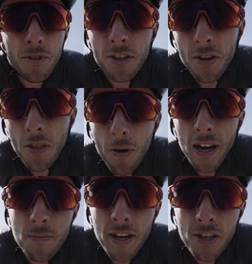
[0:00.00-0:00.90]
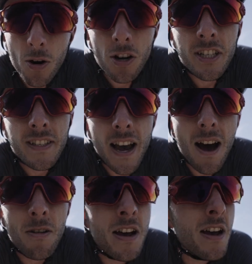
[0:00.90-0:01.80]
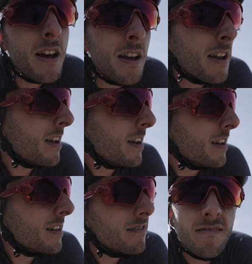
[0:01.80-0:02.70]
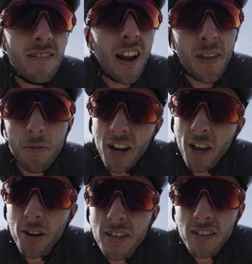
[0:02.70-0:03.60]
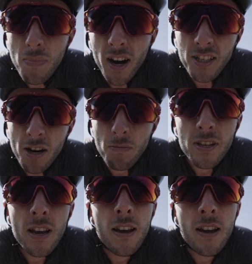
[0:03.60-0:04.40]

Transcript: Just on the way to meet George in town. I think we're gonna go and see some bike shops.